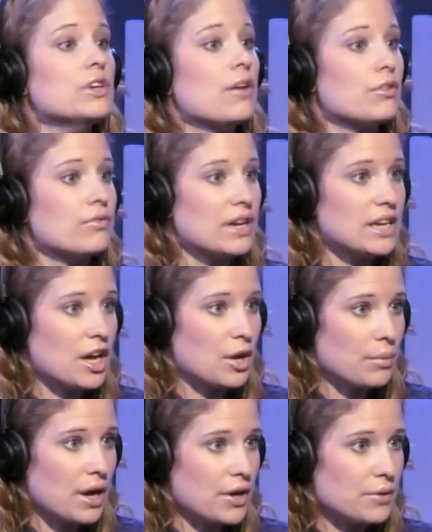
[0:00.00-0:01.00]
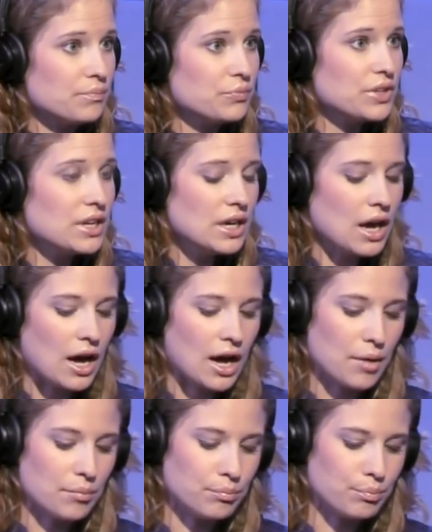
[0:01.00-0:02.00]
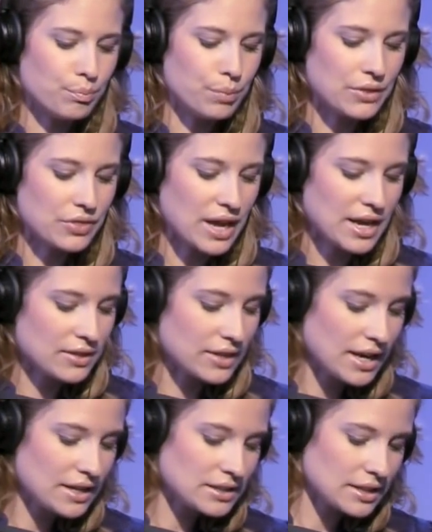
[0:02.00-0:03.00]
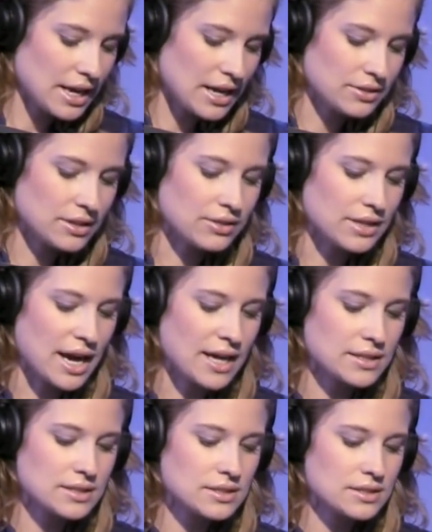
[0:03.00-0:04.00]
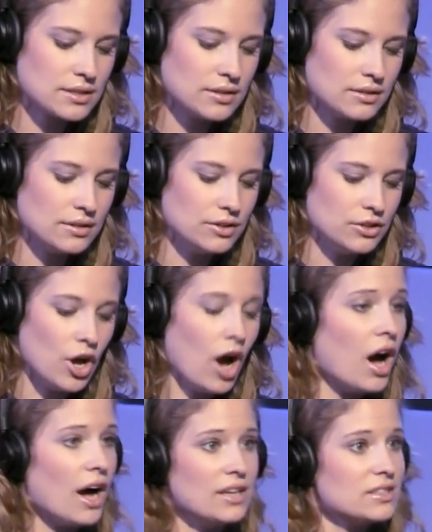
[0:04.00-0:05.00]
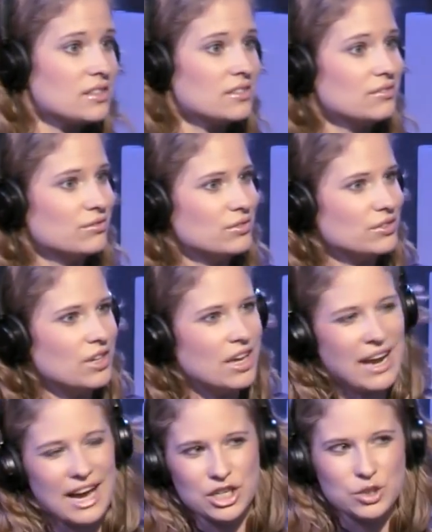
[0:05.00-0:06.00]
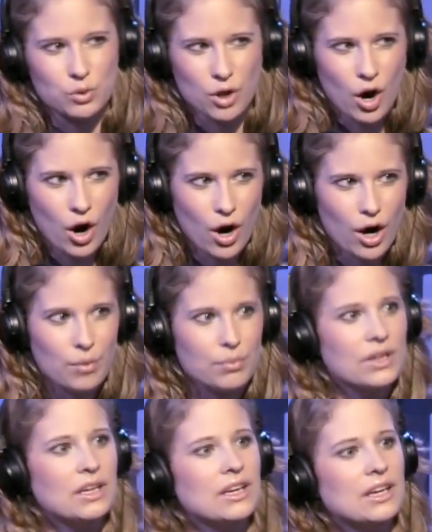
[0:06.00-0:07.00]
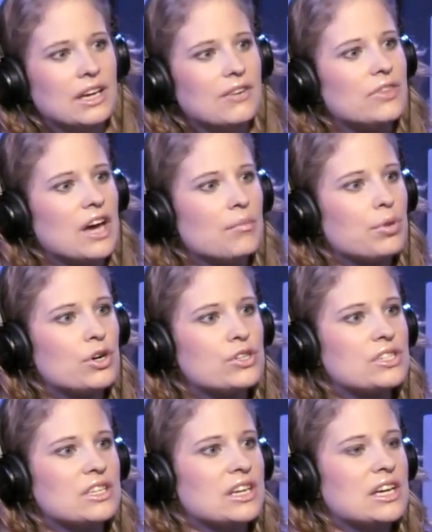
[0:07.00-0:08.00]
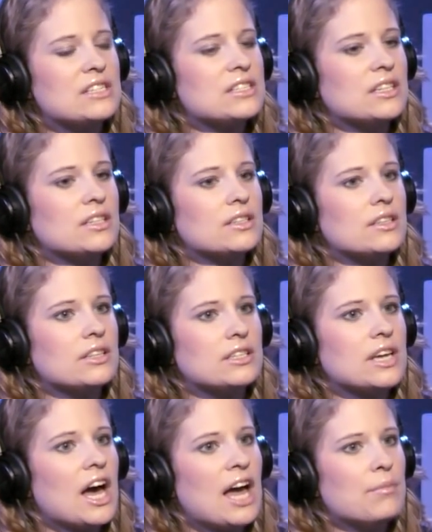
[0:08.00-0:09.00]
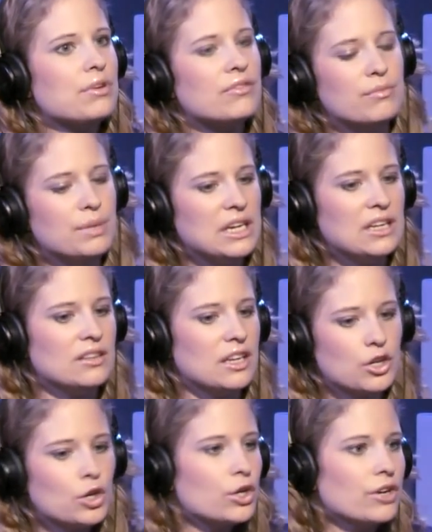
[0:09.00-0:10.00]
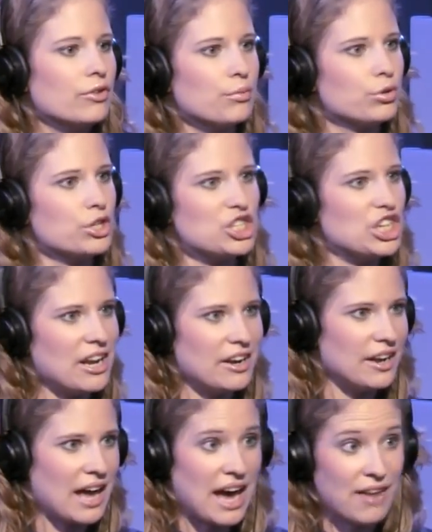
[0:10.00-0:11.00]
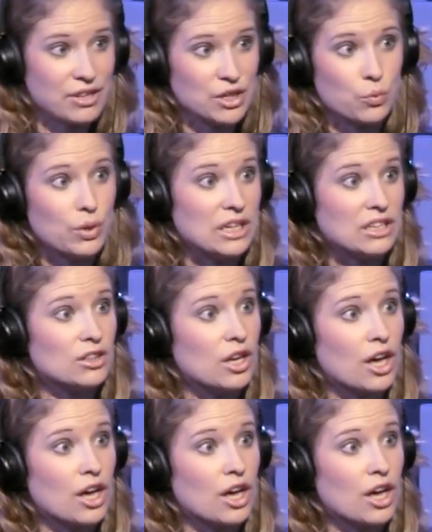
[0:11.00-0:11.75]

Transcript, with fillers: you never find out about it right um, but they, they indicate that that's not an actual harm if that person isn't the type of being that could have appreciated having a winning